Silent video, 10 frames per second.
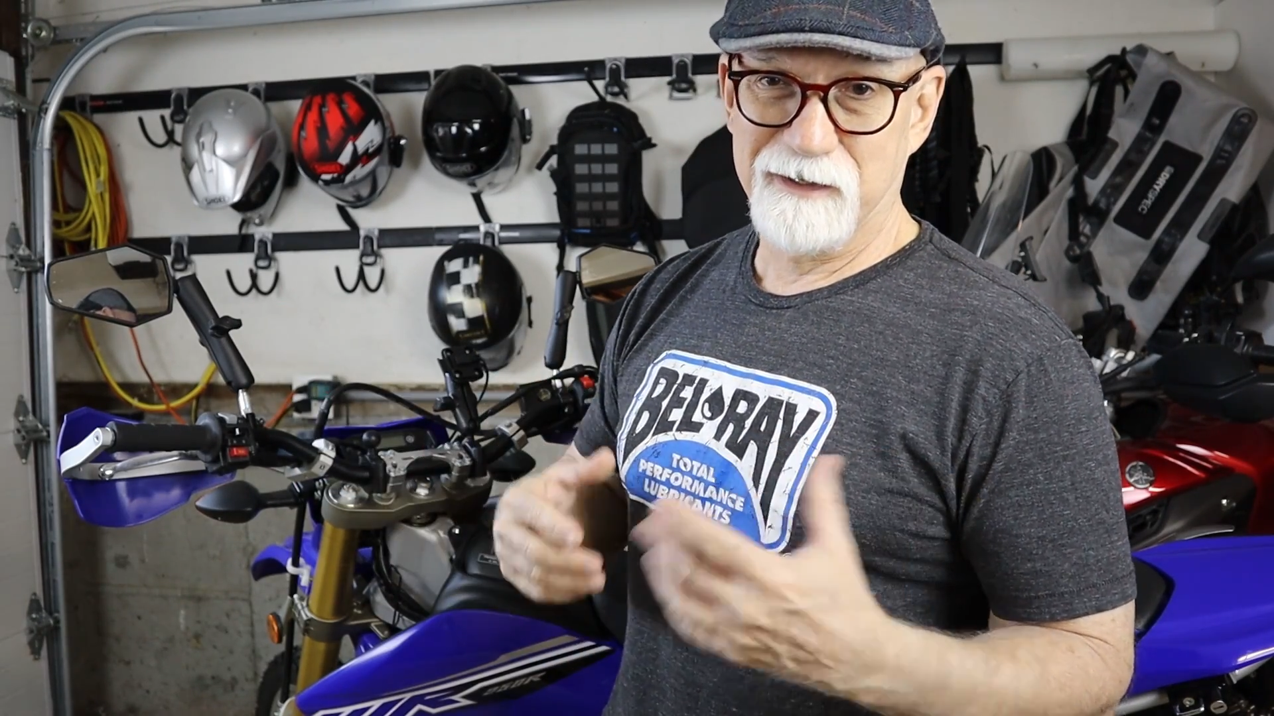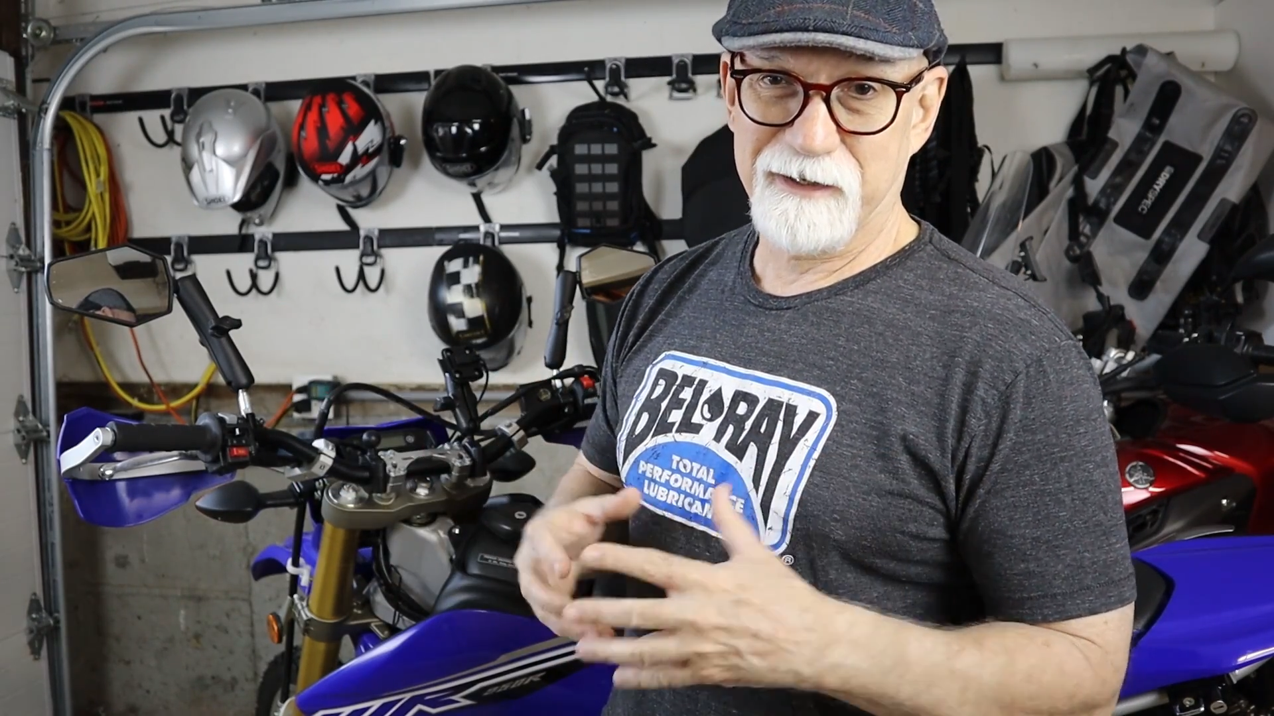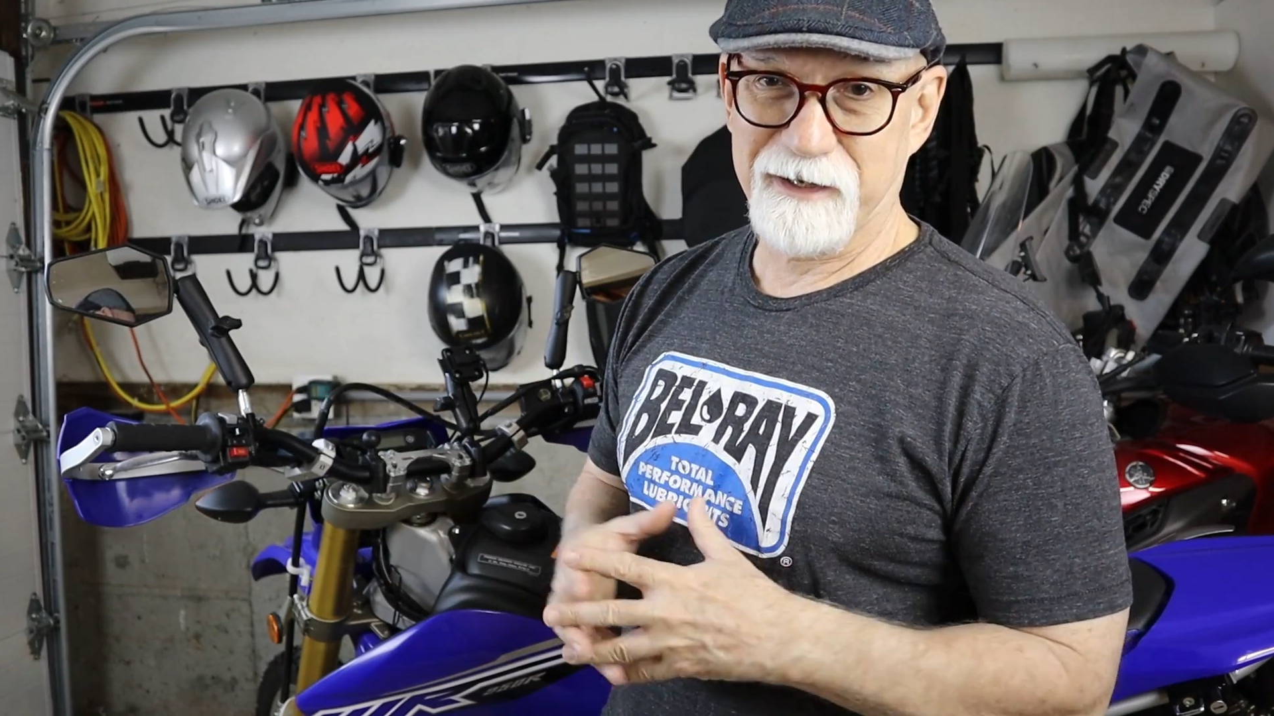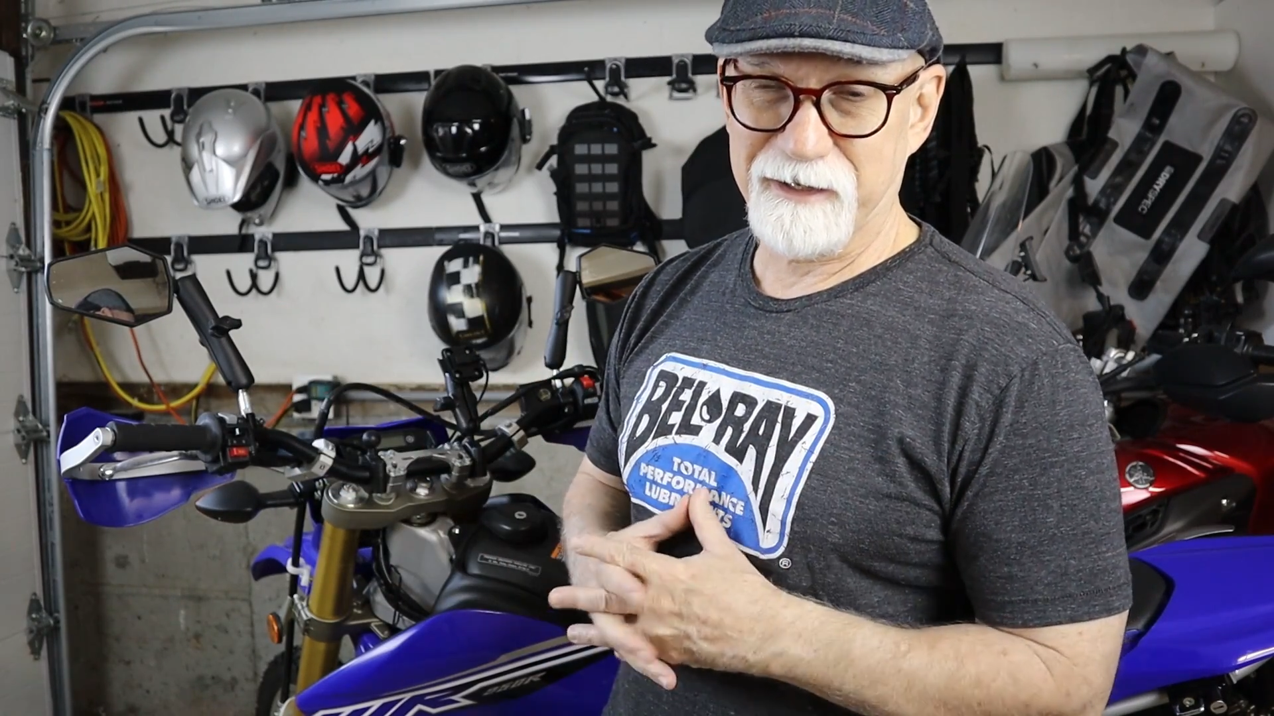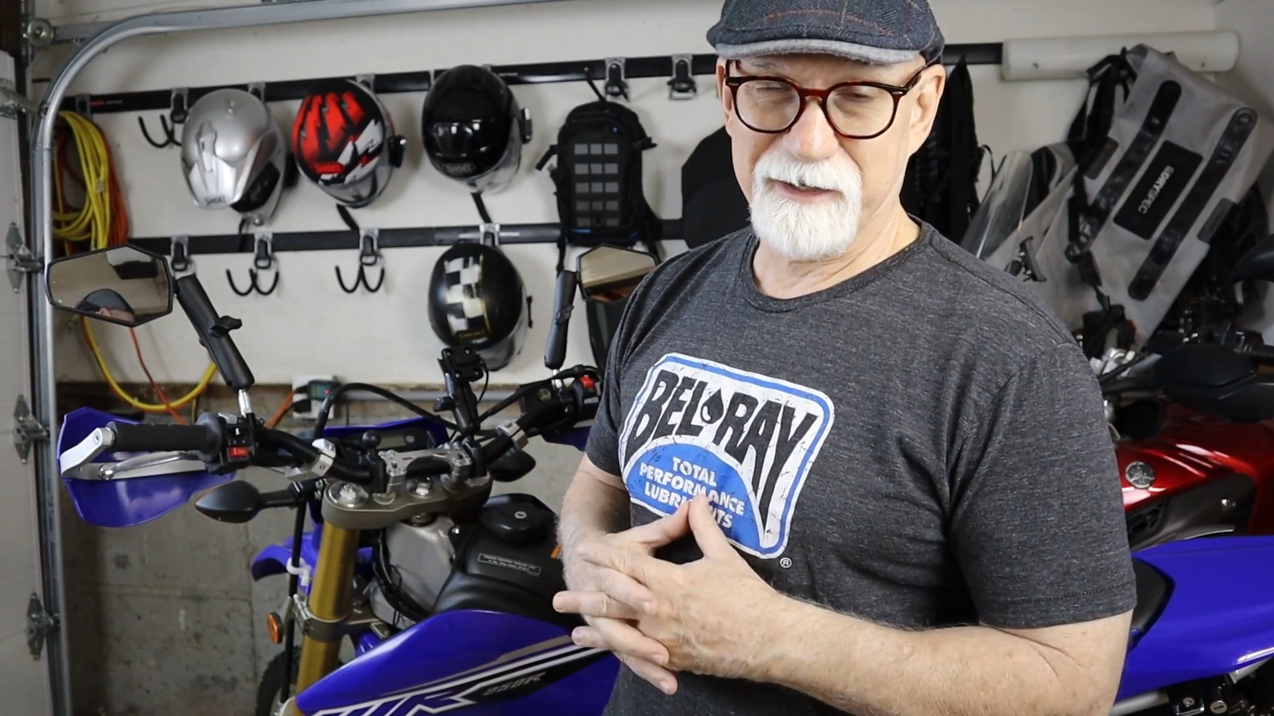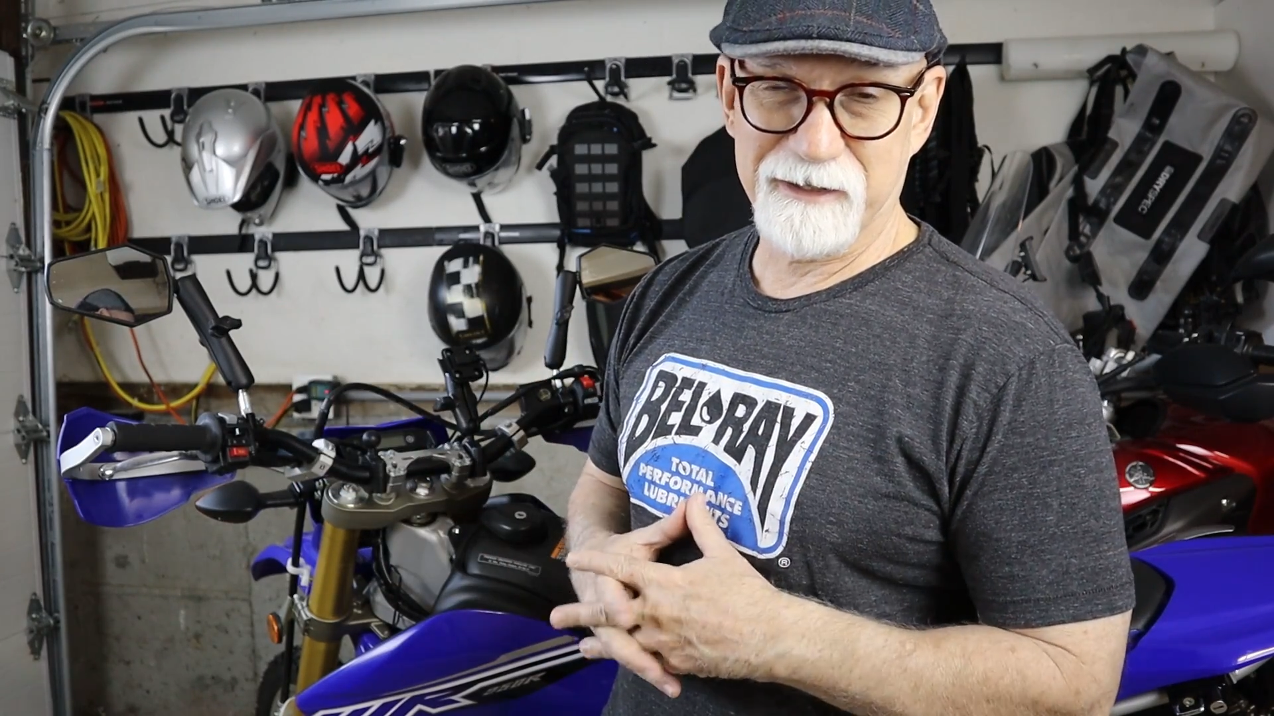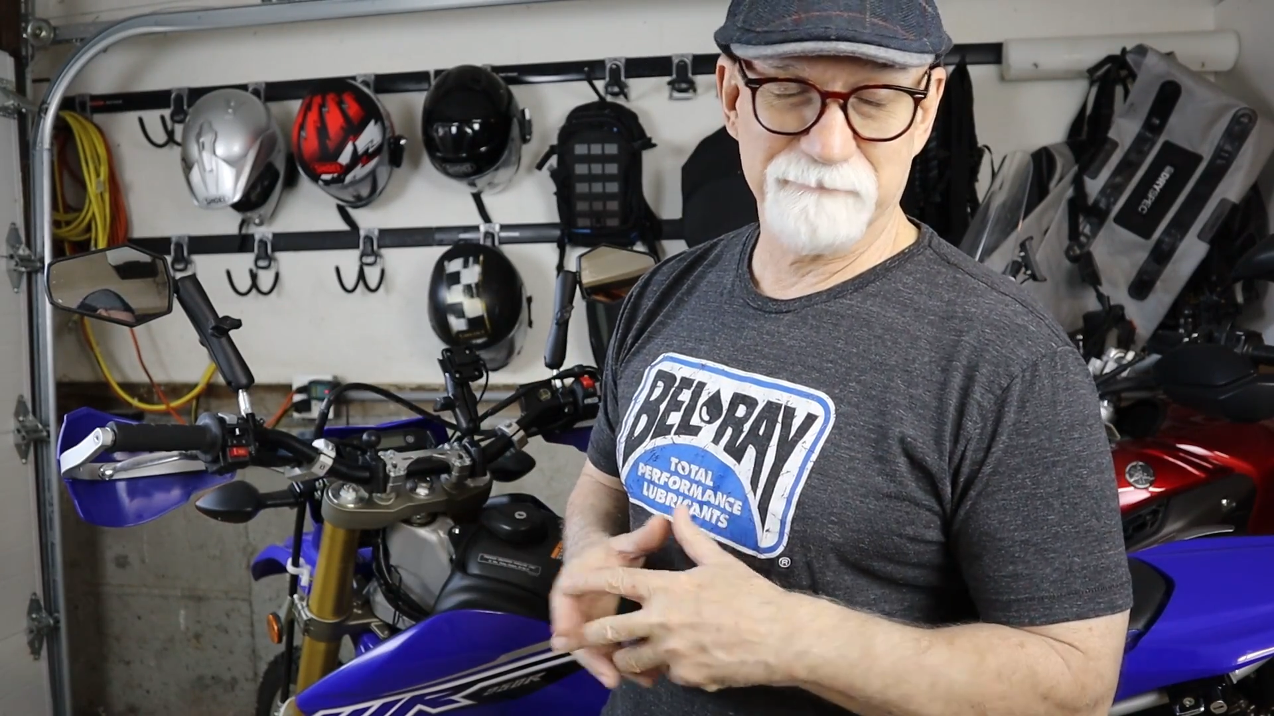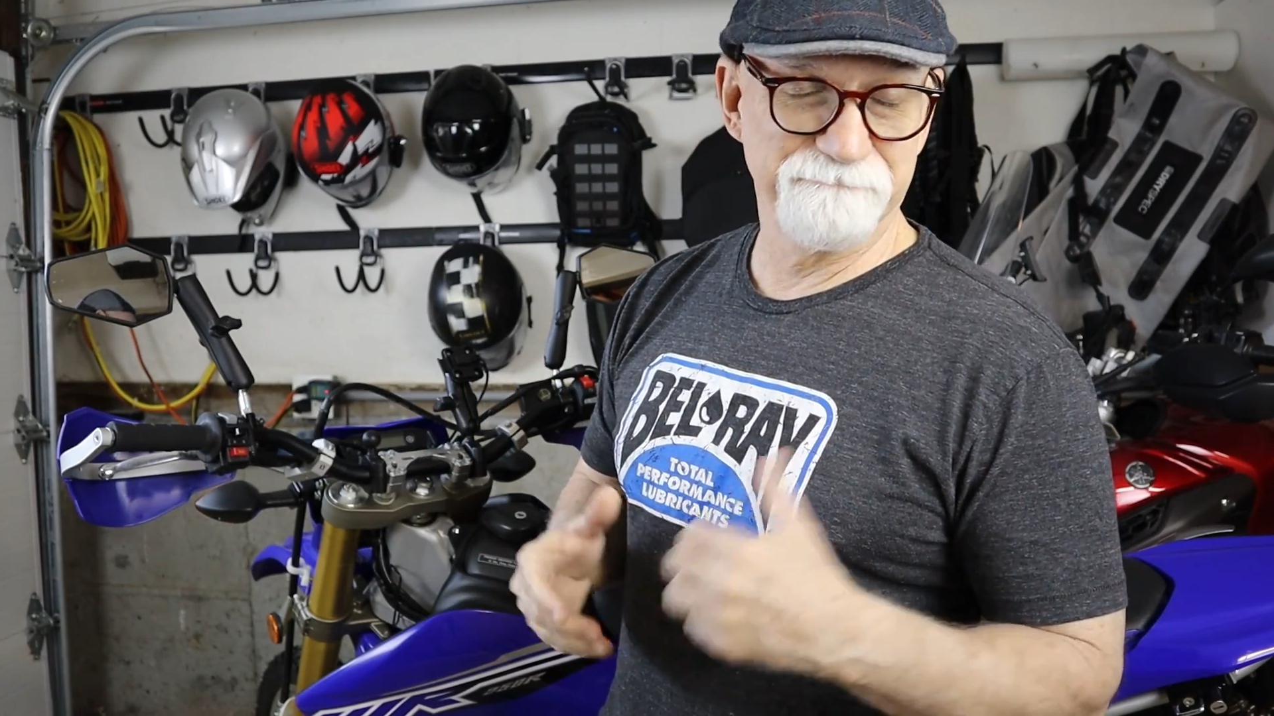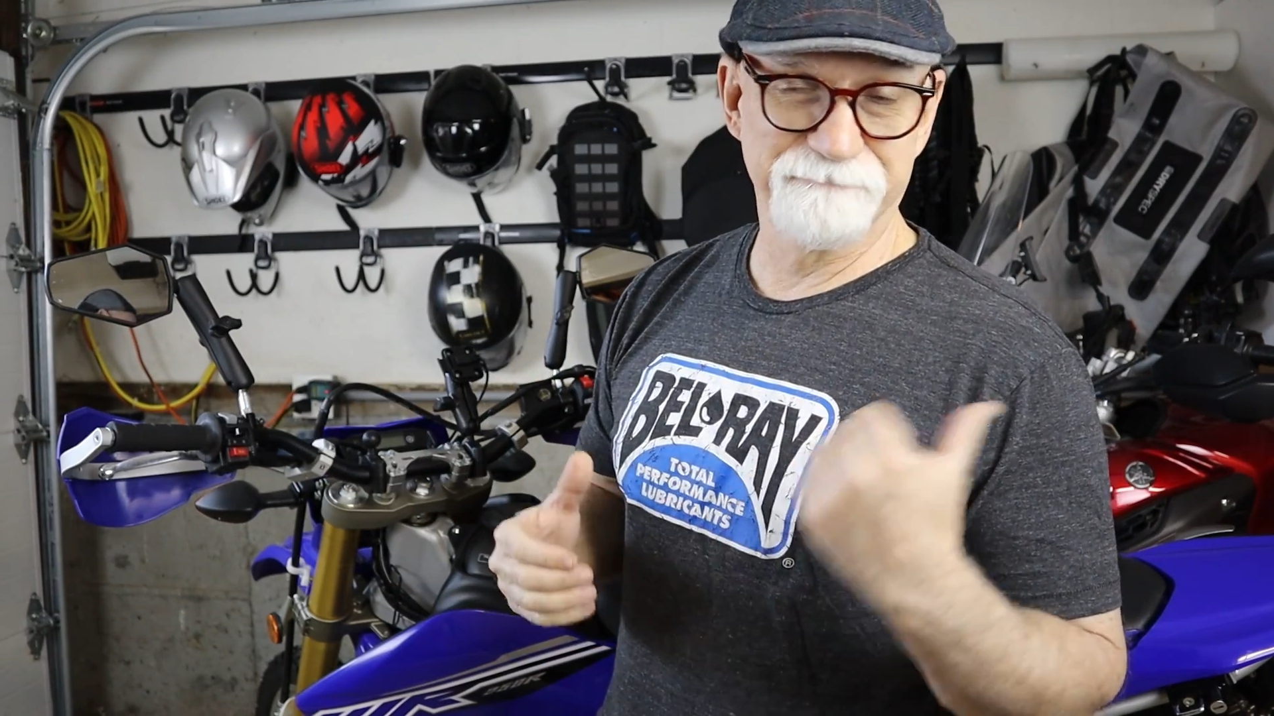a